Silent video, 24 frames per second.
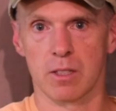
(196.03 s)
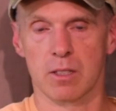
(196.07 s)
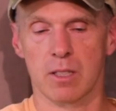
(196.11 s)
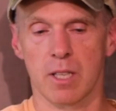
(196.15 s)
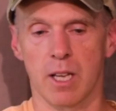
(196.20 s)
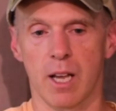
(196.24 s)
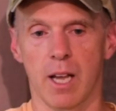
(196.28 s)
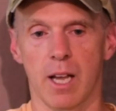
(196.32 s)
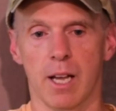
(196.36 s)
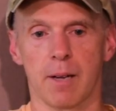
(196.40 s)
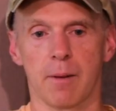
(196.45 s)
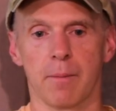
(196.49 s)

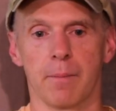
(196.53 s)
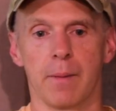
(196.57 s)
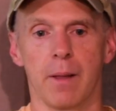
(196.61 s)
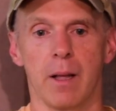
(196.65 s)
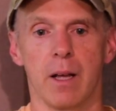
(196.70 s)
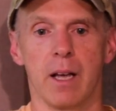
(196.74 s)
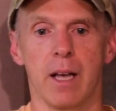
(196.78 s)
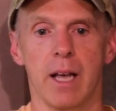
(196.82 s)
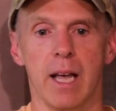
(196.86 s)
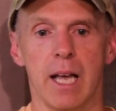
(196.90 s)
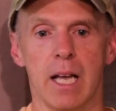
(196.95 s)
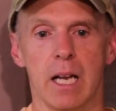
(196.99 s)
tank,
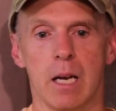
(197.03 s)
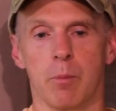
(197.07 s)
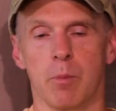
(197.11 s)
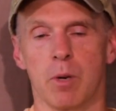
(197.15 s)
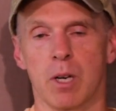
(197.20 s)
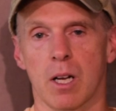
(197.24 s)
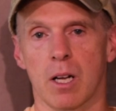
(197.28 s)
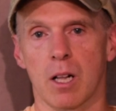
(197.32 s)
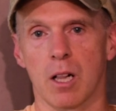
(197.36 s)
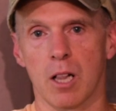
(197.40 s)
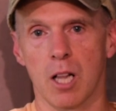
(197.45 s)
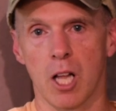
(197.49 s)
and I'm going
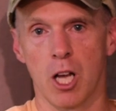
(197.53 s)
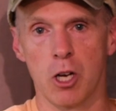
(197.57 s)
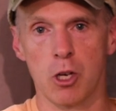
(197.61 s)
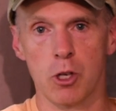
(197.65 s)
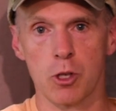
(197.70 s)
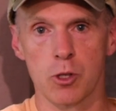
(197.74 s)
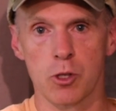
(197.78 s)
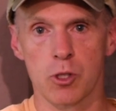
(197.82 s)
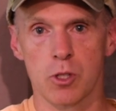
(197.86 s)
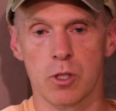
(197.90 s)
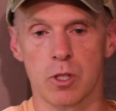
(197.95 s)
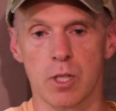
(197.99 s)
to
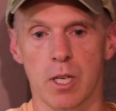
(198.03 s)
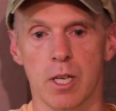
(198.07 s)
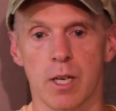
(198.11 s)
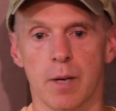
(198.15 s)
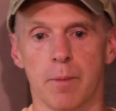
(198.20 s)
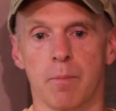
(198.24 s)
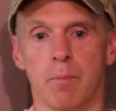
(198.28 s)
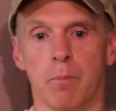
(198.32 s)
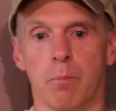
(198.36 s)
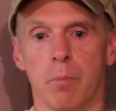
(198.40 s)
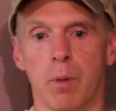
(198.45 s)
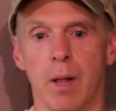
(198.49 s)
close
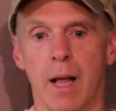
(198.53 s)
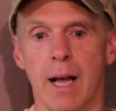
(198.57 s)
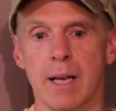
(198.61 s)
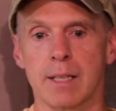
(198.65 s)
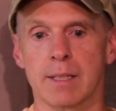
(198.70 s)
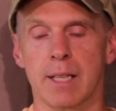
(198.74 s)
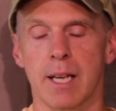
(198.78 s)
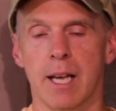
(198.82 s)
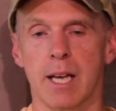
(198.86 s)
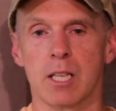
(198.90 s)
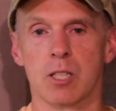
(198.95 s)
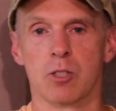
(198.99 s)
the black
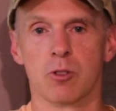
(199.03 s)
tank